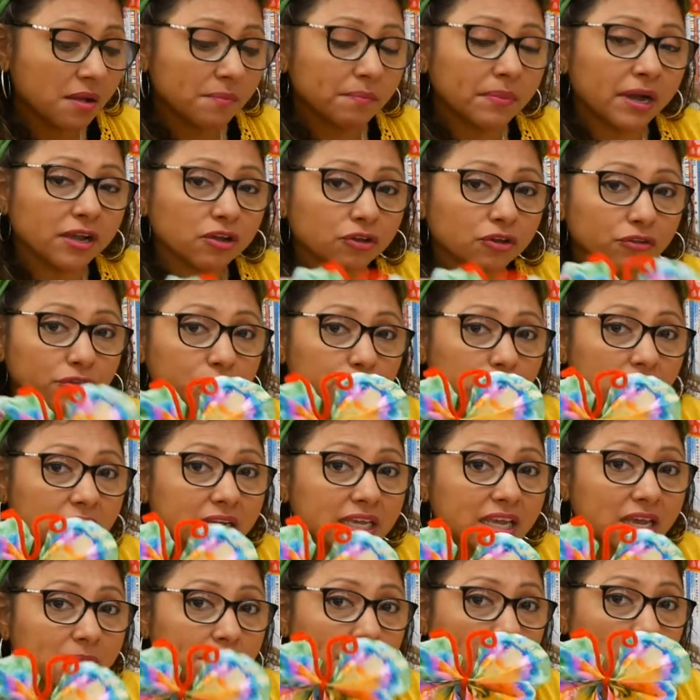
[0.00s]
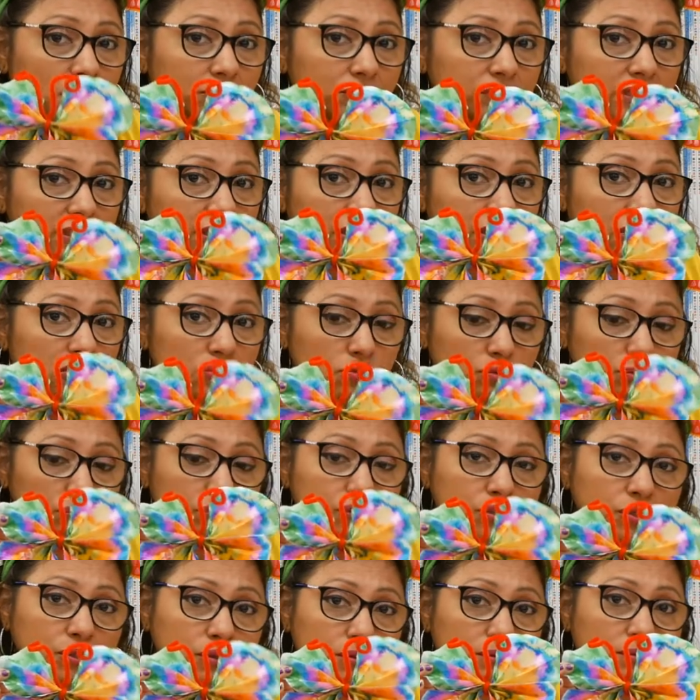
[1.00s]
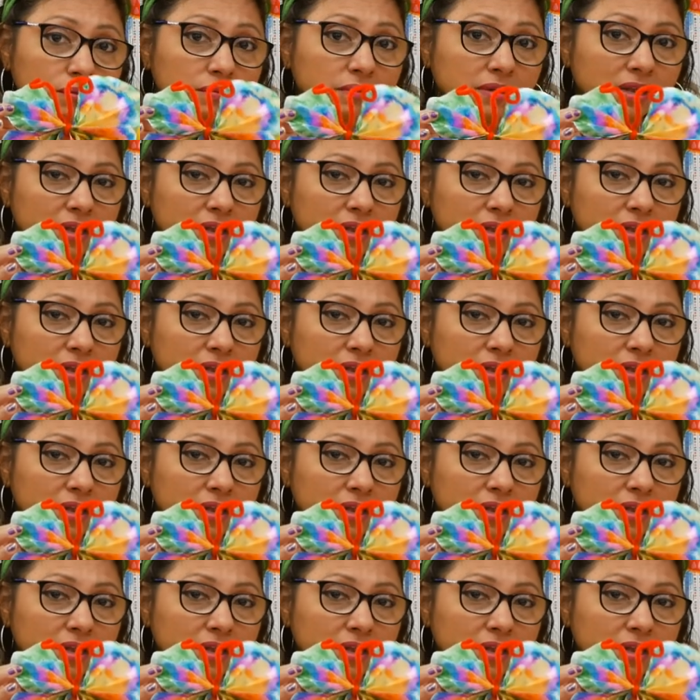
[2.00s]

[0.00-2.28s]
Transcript: My other one came out really cool too.